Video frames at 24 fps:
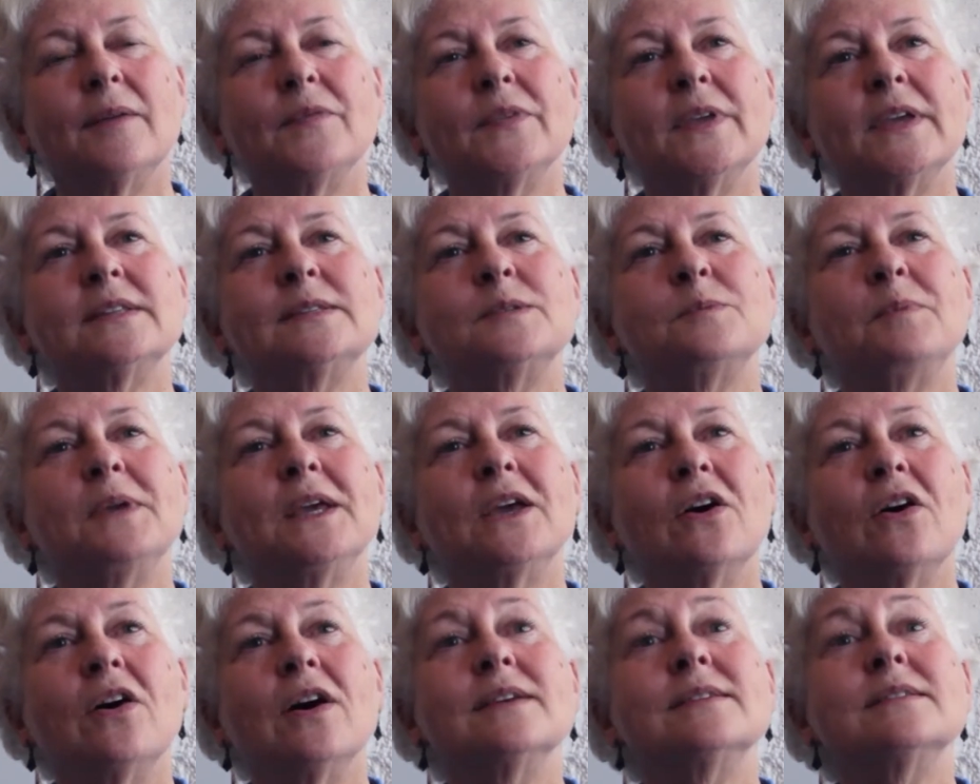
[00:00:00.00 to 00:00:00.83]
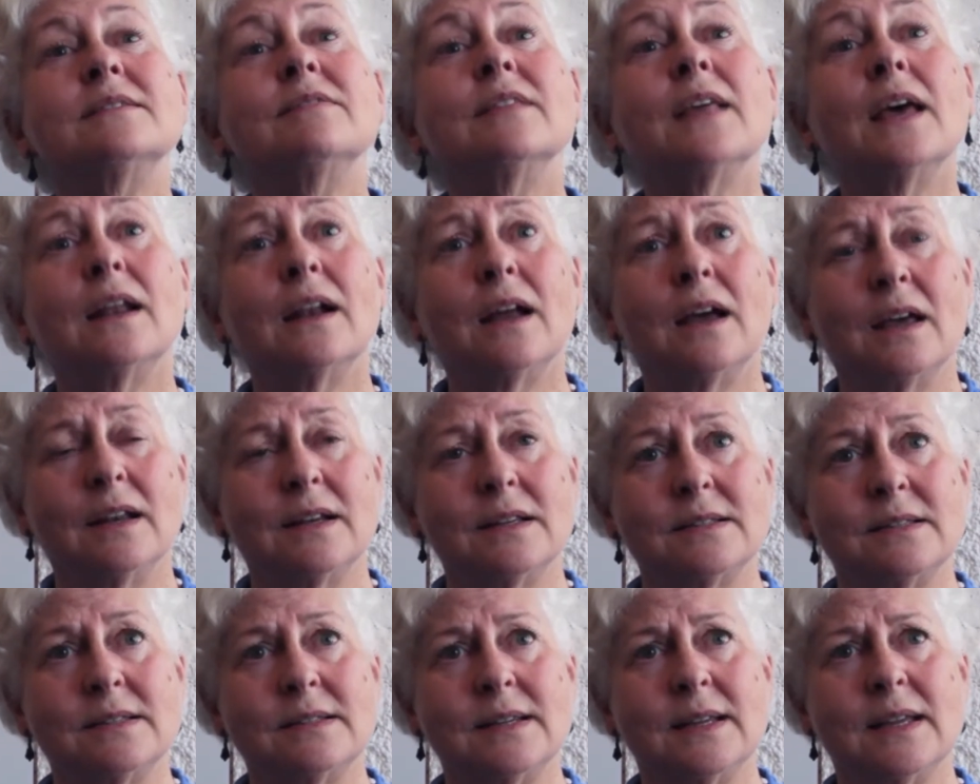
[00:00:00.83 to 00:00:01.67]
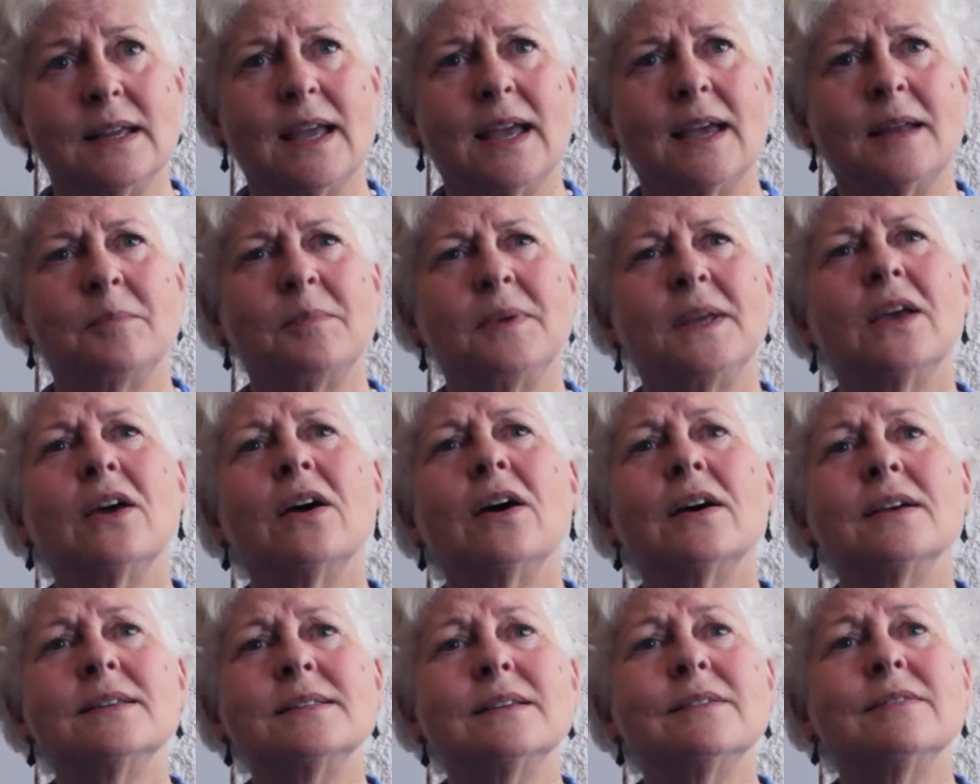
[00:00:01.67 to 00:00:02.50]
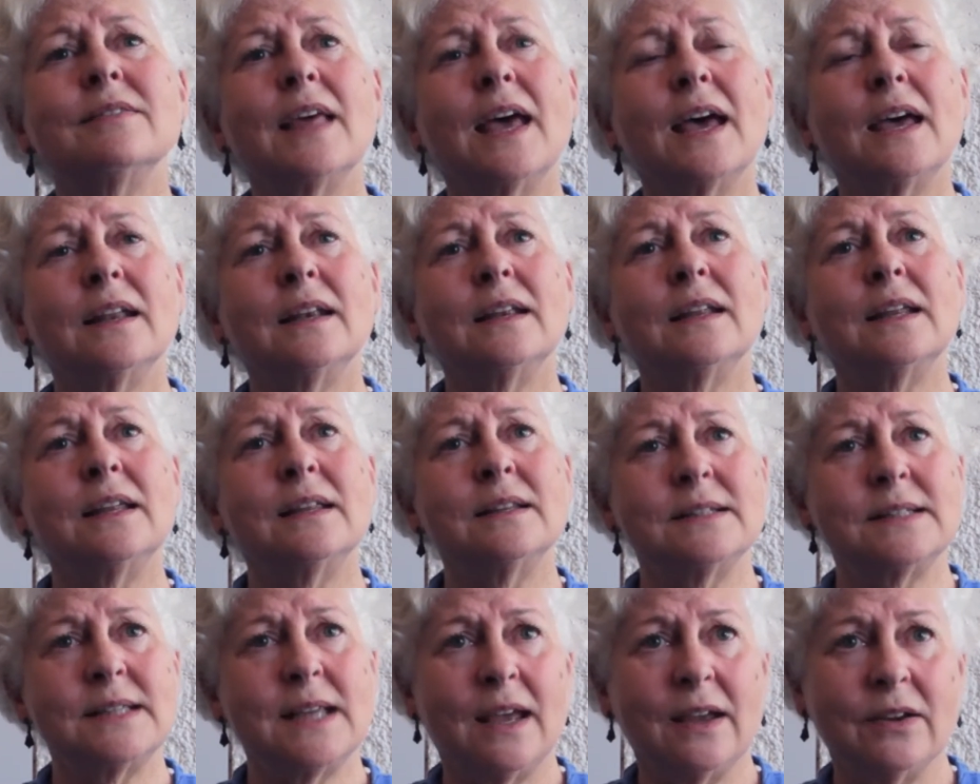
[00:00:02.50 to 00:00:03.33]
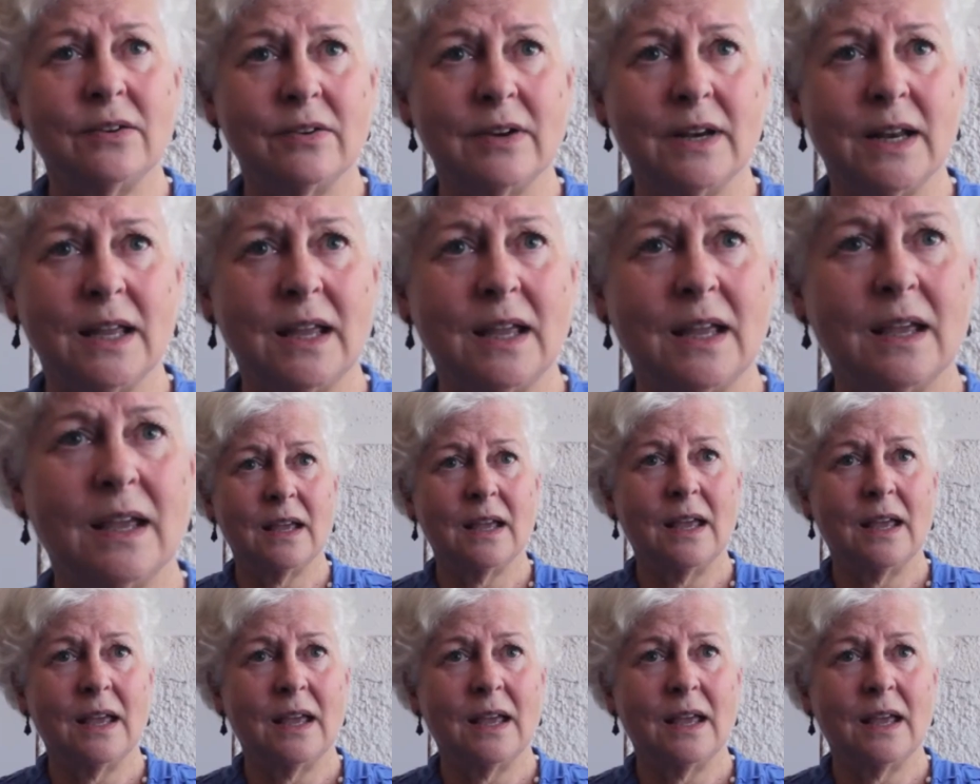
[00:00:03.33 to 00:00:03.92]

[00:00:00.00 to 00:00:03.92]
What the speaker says: It's because of that honesty and because of that integrity.